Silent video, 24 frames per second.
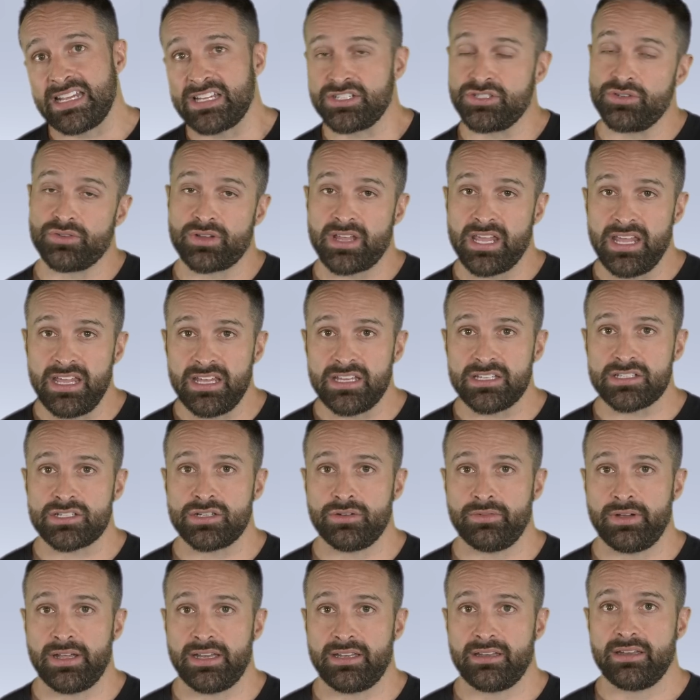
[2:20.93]
as you can
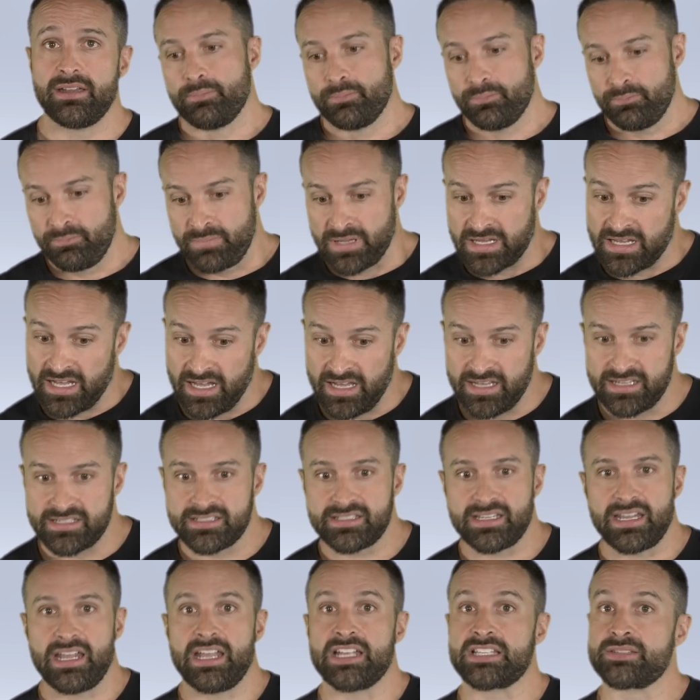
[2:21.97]
to it
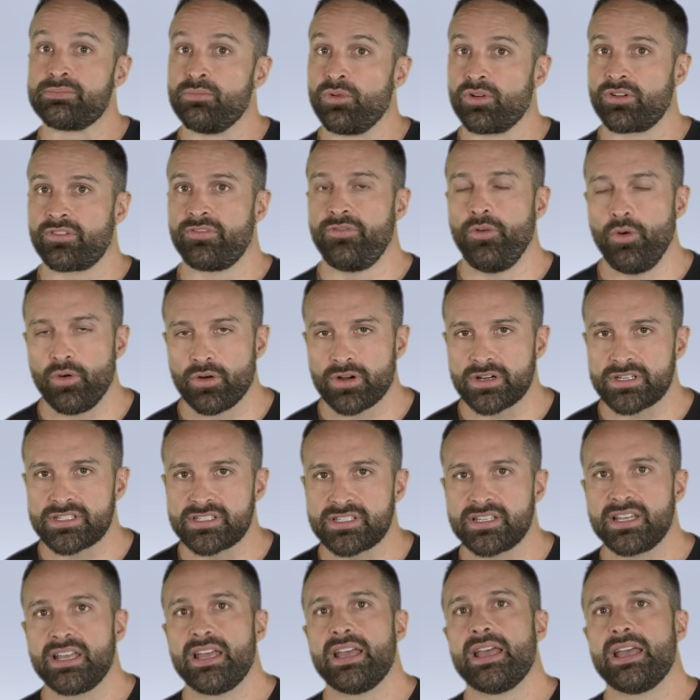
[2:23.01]
because it's more force,